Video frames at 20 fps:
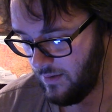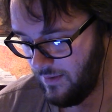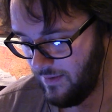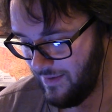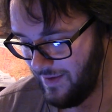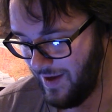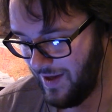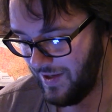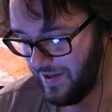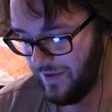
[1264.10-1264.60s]

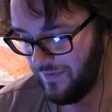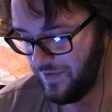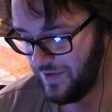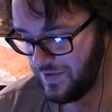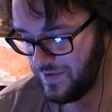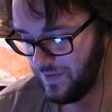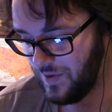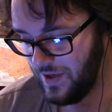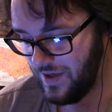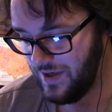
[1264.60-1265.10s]
I love
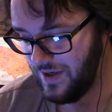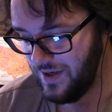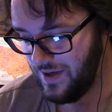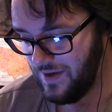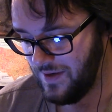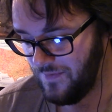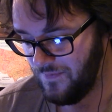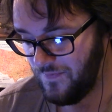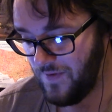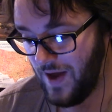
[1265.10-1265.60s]
this one.
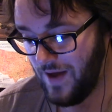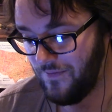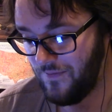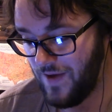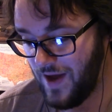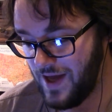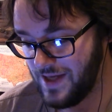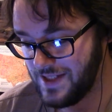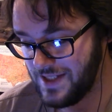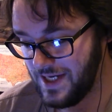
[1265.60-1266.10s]
Fi
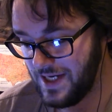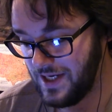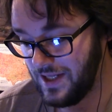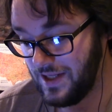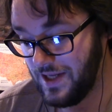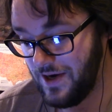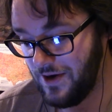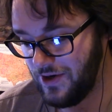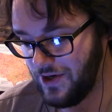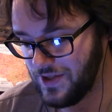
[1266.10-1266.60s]
Fi said,
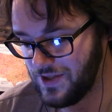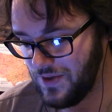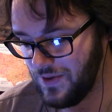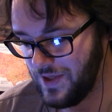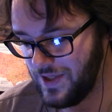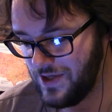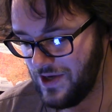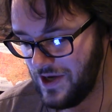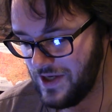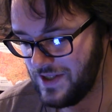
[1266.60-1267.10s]
hilarious.
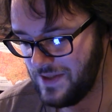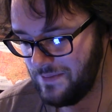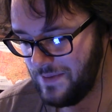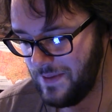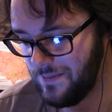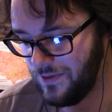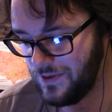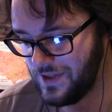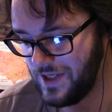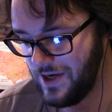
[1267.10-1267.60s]
Only dodgy
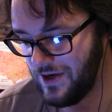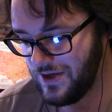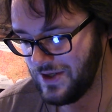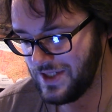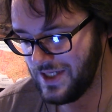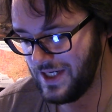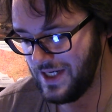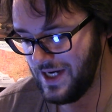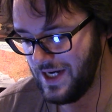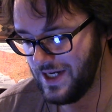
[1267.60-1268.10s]
people,
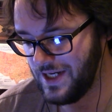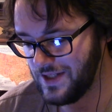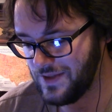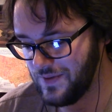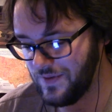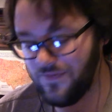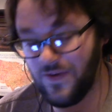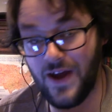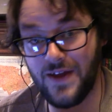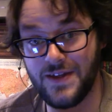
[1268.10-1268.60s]
terrorists, and idiots
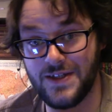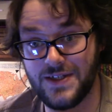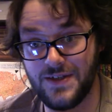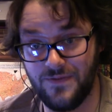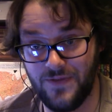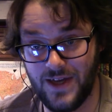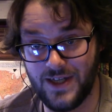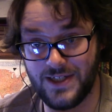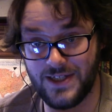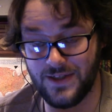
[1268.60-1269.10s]
would find this
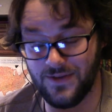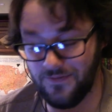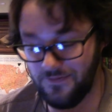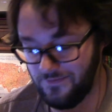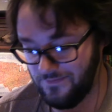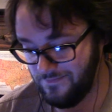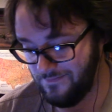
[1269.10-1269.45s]
offensive.